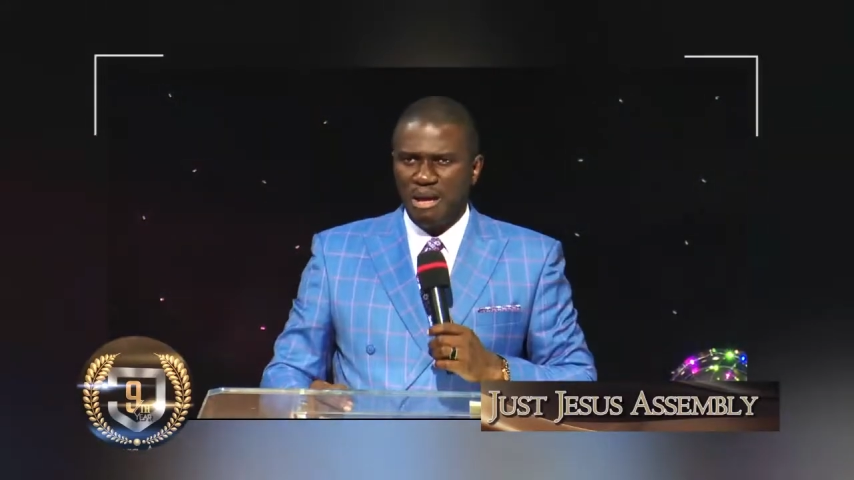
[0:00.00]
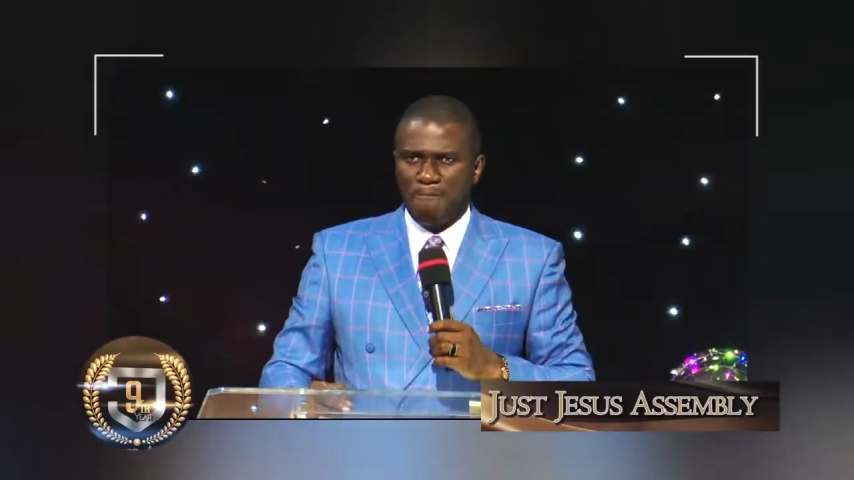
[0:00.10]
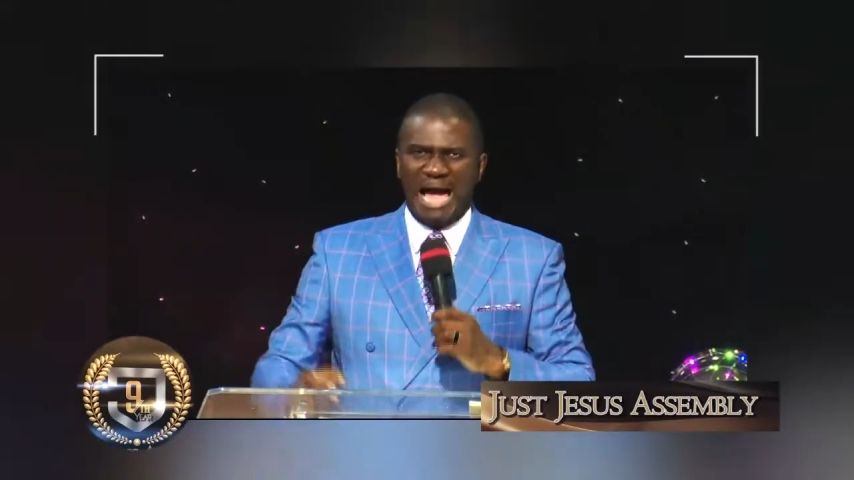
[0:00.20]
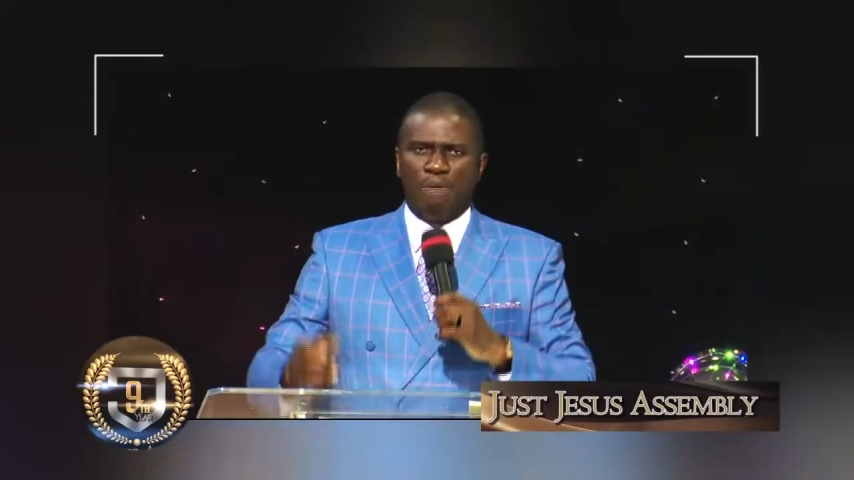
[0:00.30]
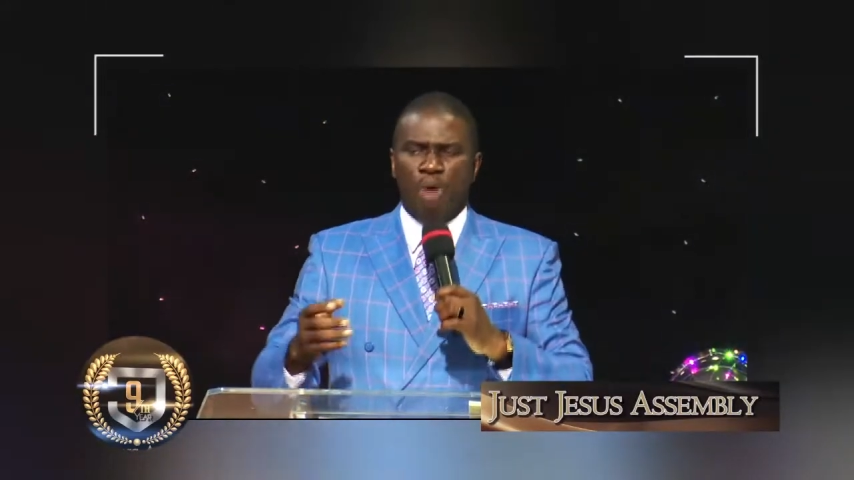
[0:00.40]

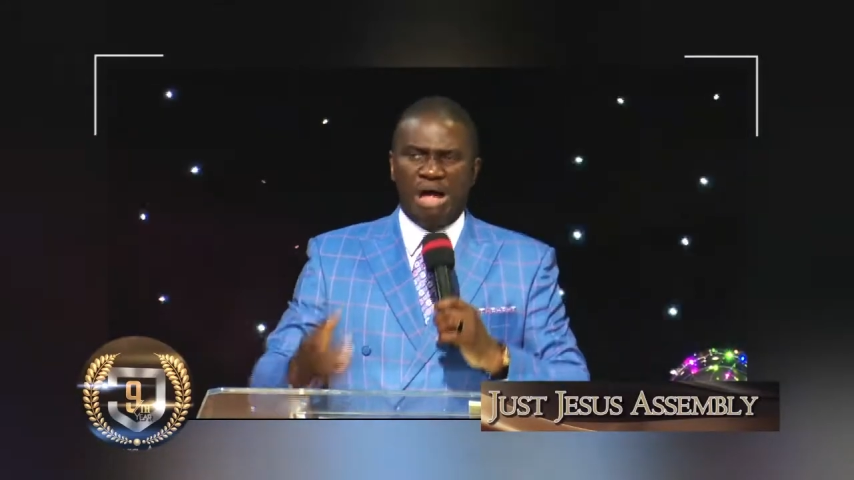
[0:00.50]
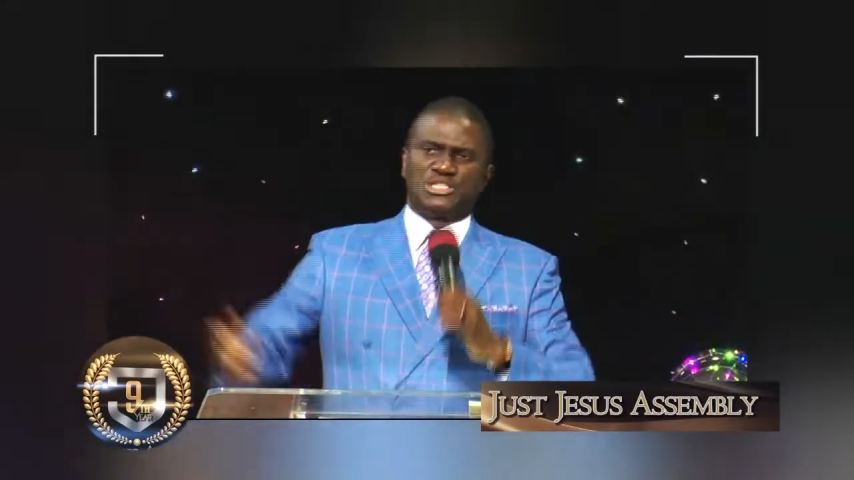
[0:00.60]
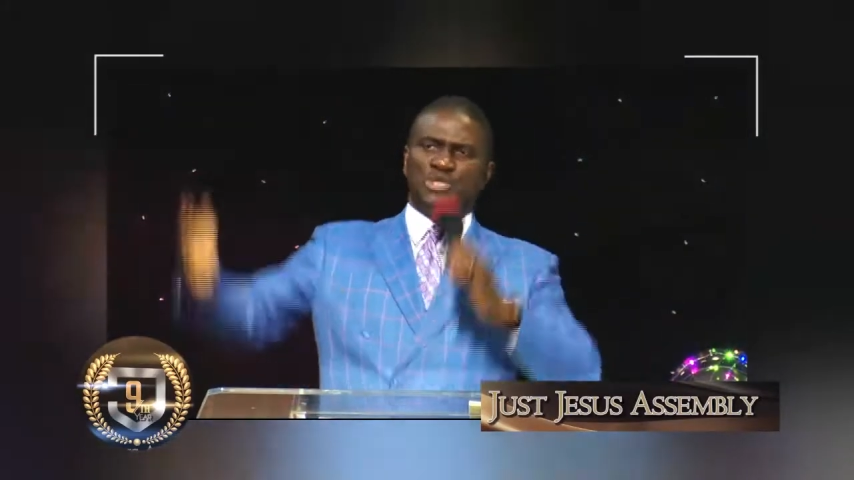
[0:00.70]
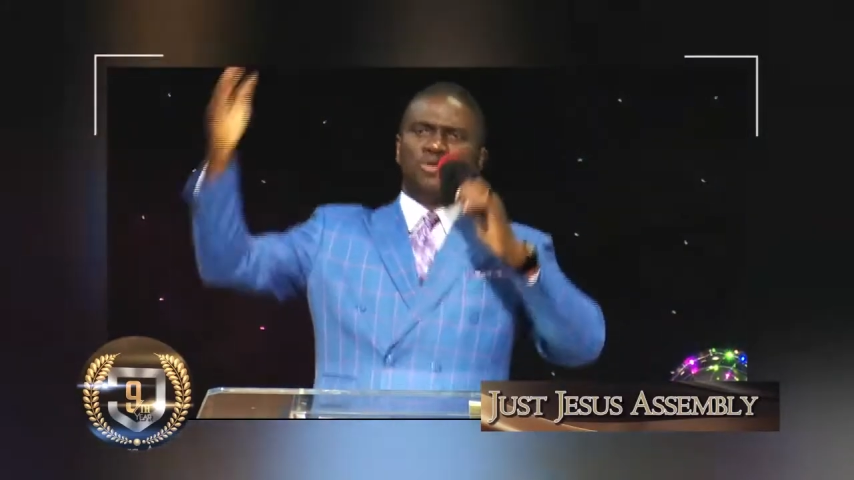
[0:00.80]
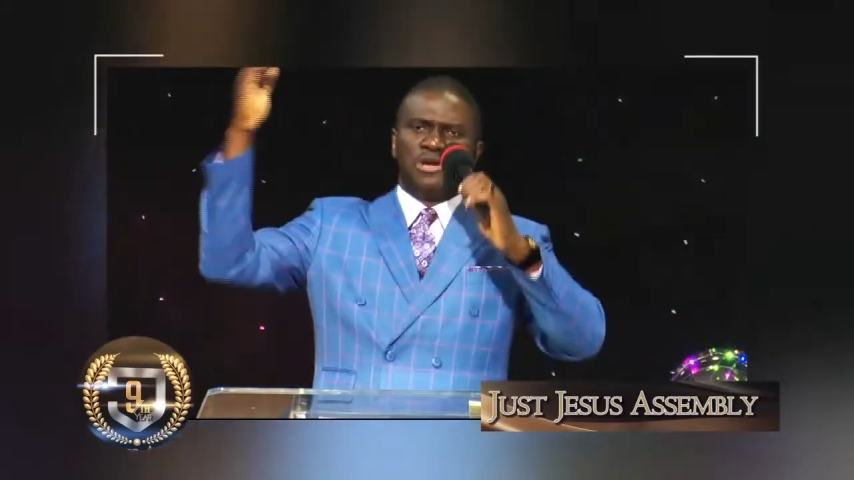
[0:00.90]
by what
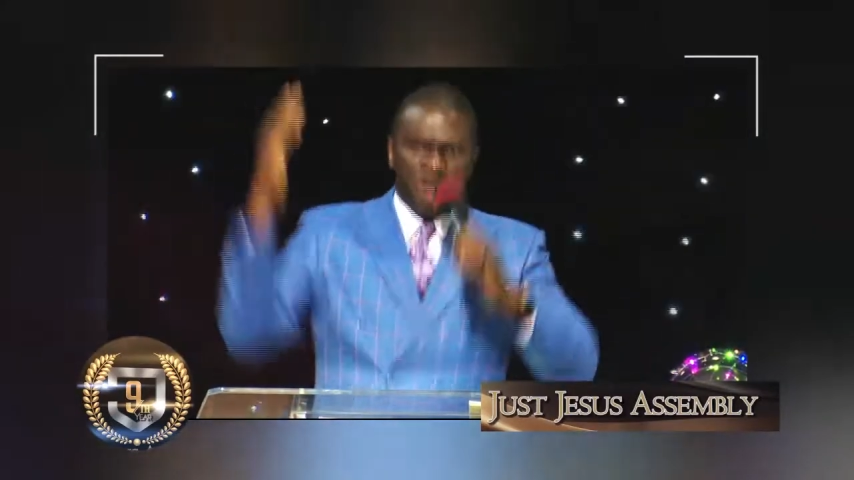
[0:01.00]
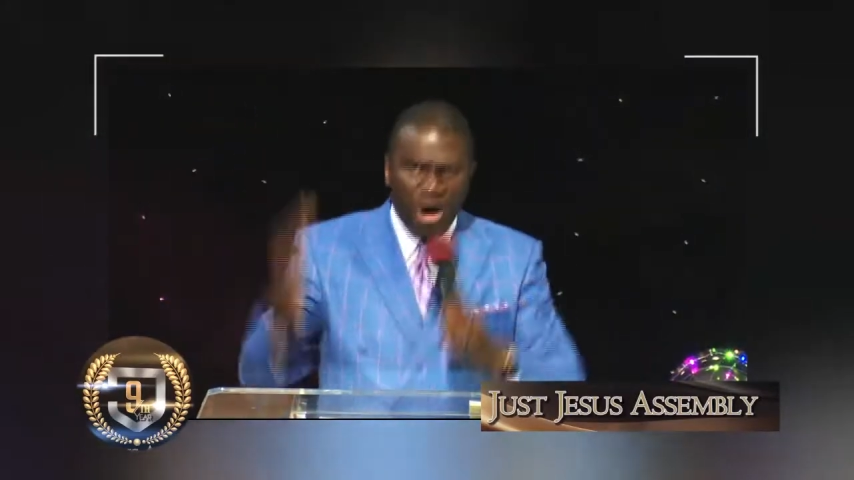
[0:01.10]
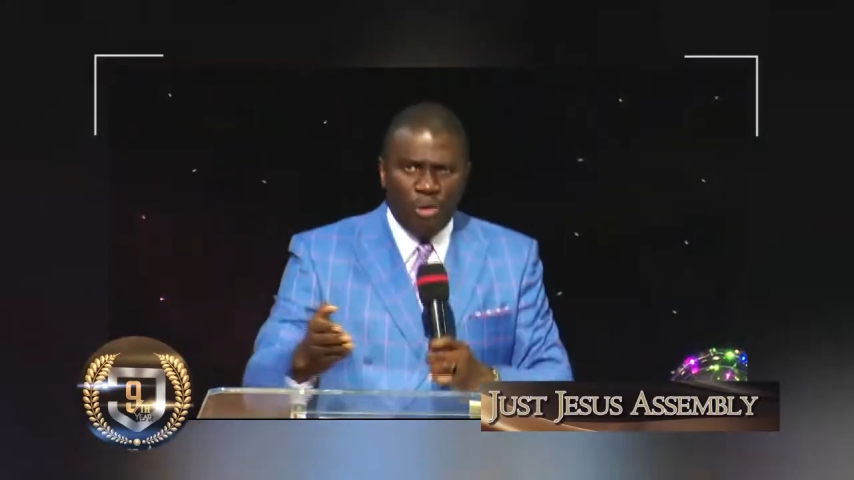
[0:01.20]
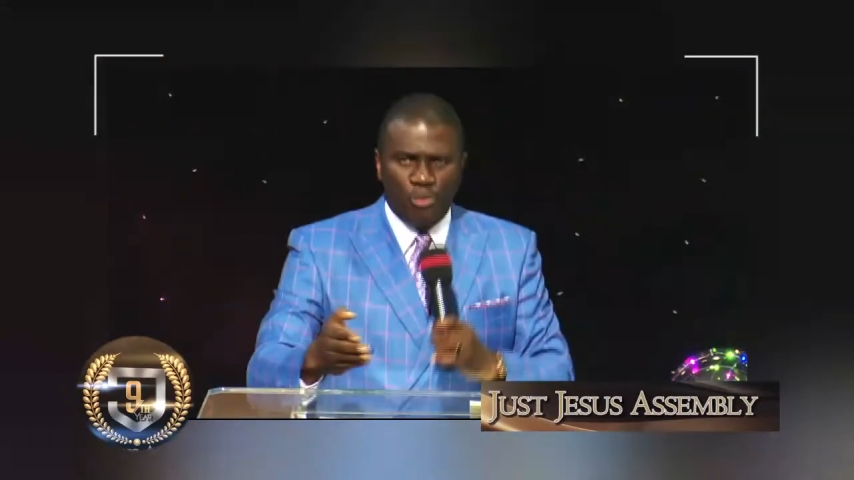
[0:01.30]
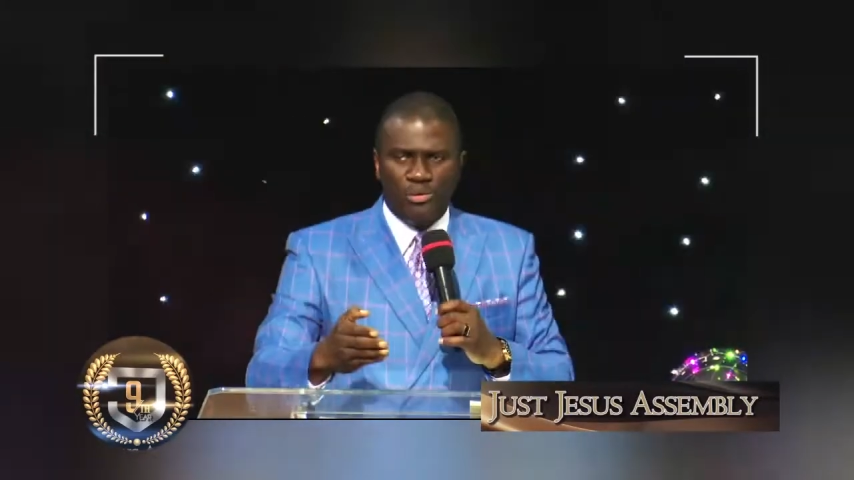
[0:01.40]
you
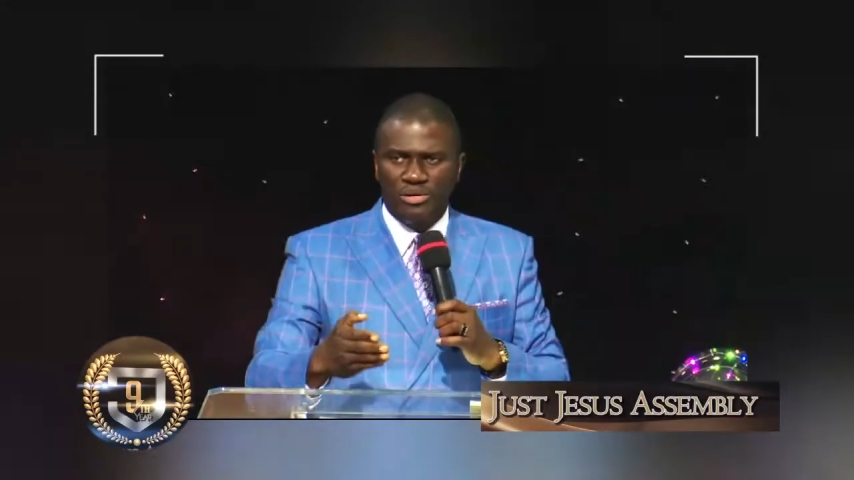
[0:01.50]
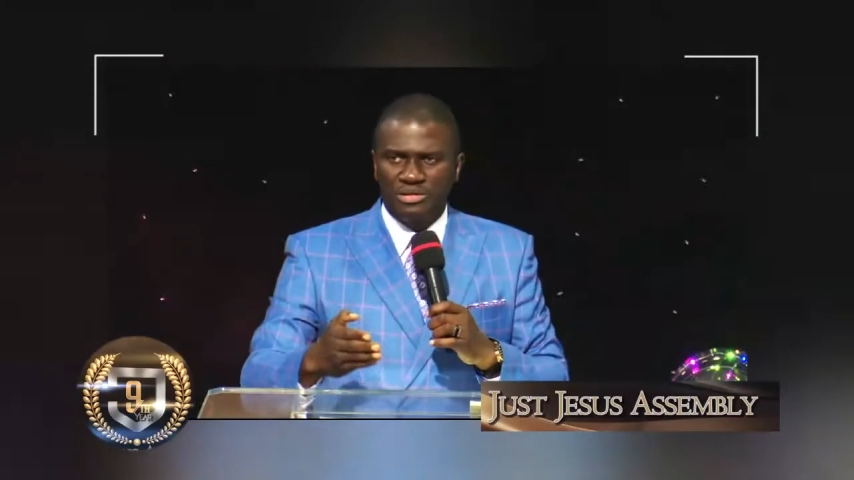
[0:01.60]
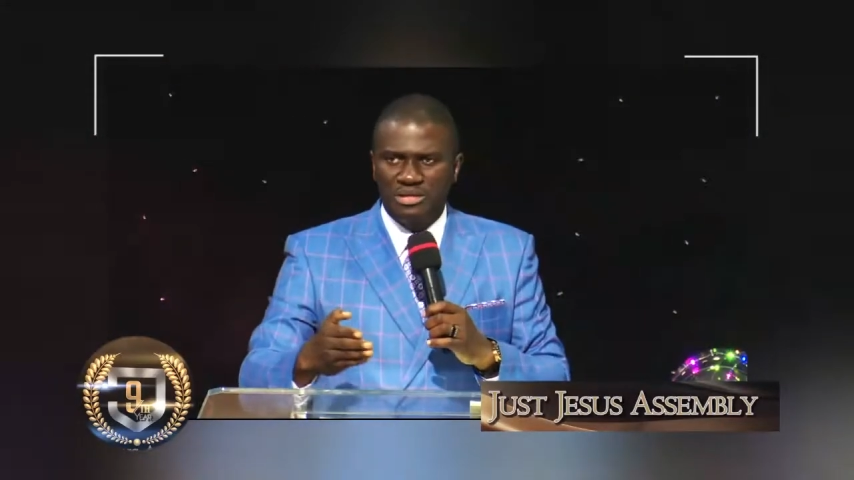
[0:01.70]
know,